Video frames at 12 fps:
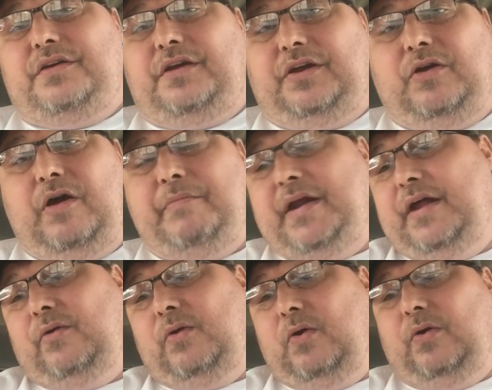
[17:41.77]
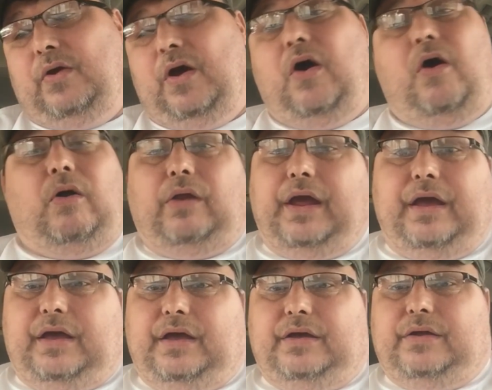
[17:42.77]
I've been on the road all
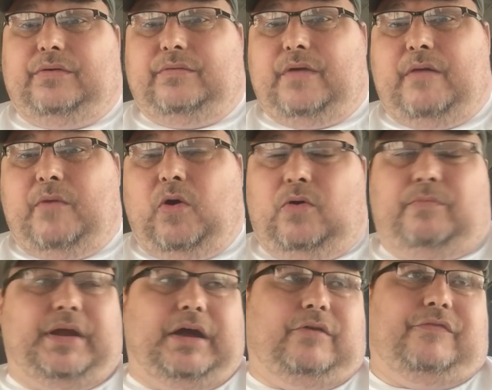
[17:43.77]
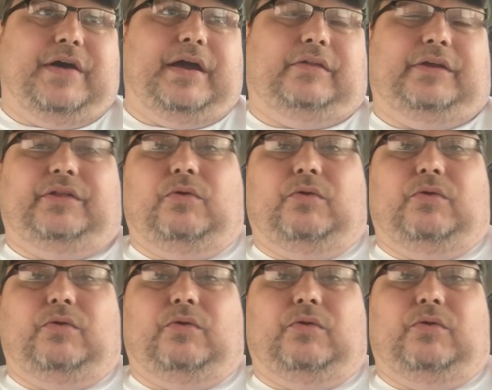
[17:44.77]
day, and I'm home now finally,